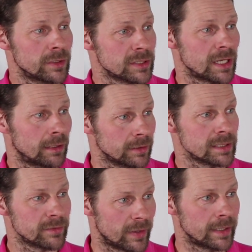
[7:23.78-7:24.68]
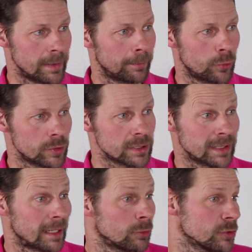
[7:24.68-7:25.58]
of the child is very
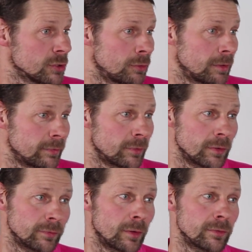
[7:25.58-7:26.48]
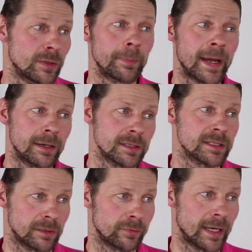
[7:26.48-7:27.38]
important, and also of the
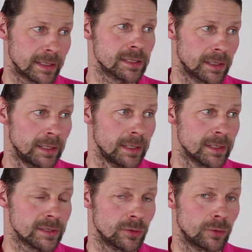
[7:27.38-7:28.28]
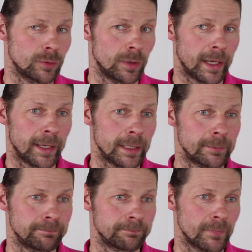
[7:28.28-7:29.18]
parents, in fact. So
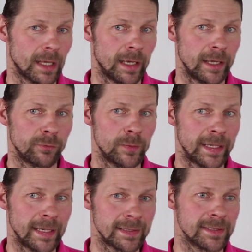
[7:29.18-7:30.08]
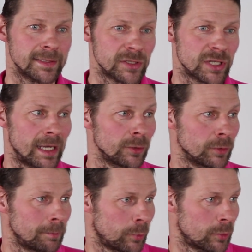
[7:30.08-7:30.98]
if we get the child
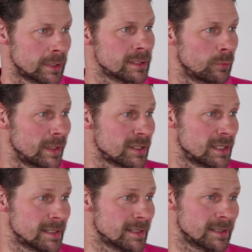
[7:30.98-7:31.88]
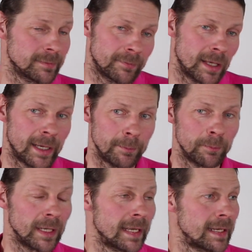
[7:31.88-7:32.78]
on board, which is
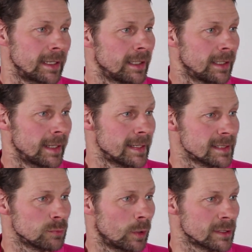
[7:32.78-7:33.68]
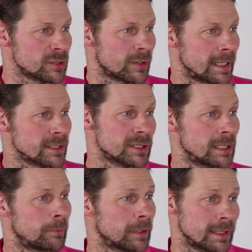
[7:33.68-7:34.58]
play is one
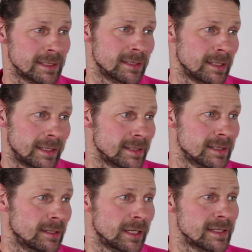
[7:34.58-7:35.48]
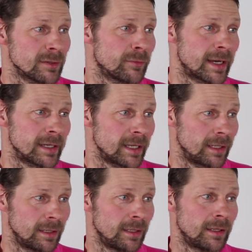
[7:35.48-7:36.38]
strategy, but is a
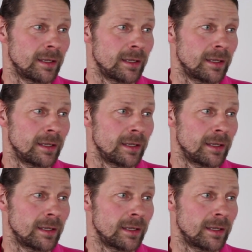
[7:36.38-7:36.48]
very